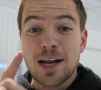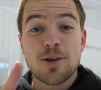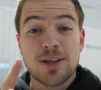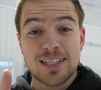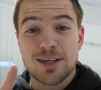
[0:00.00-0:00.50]

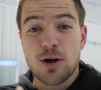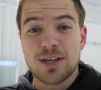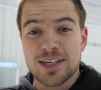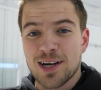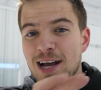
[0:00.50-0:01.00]
Another thing to note
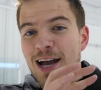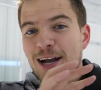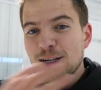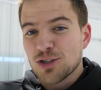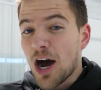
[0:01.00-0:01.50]
here,
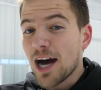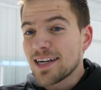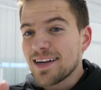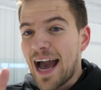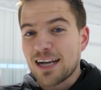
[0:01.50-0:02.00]

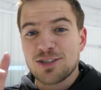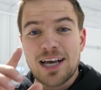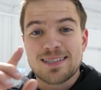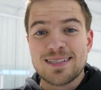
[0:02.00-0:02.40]
John actually has